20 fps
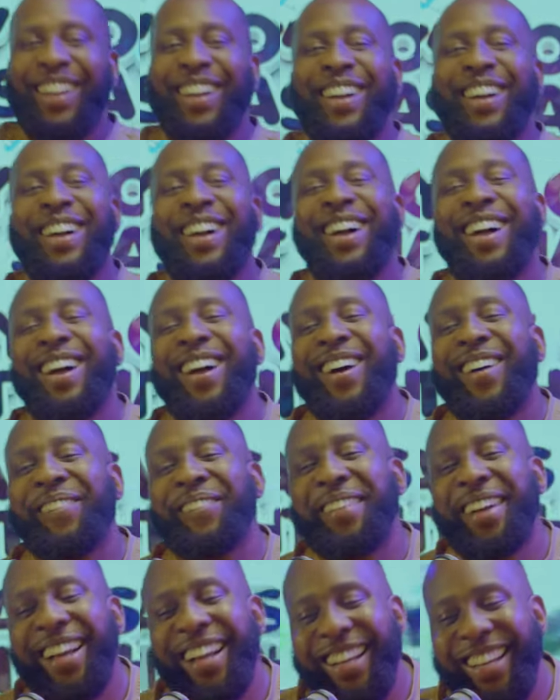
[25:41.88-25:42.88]

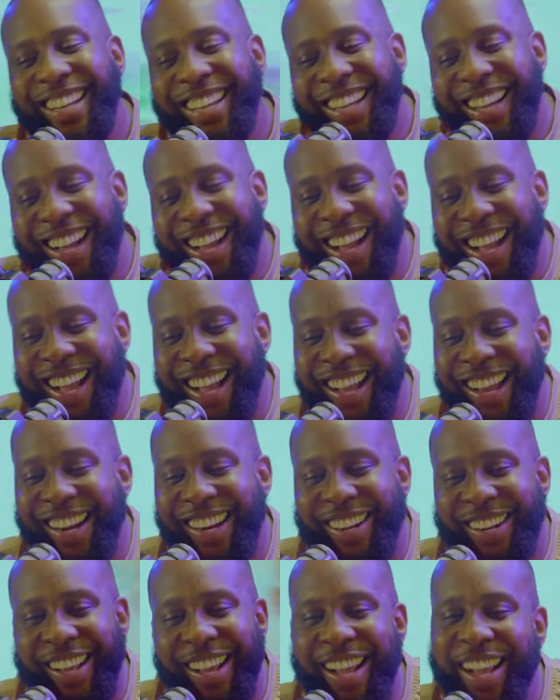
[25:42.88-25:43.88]
Oh my
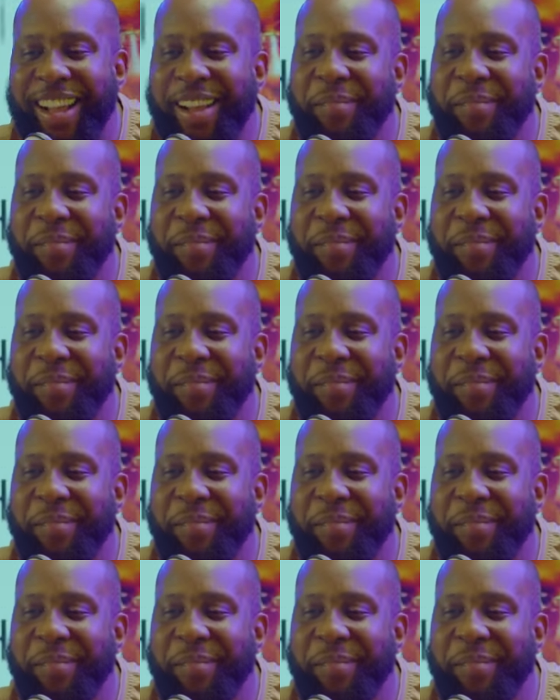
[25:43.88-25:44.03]
God.